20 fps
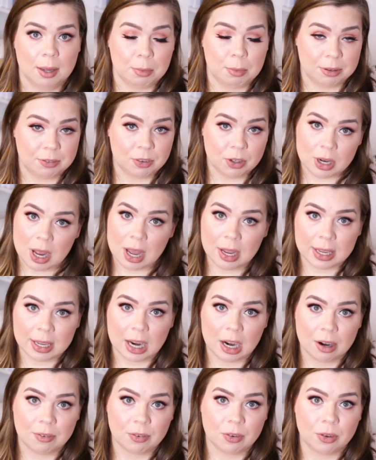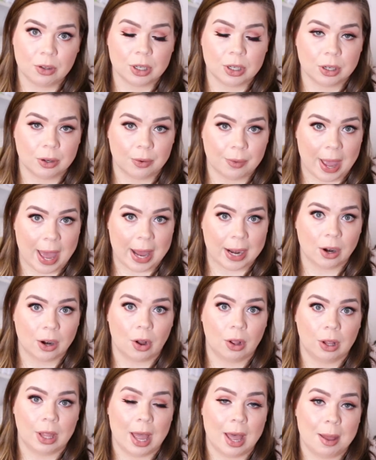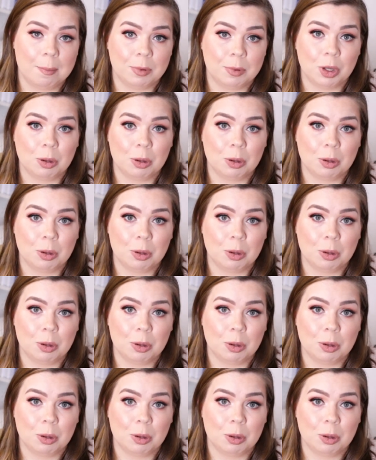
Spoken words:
But if you're not careful and you don't add it all up,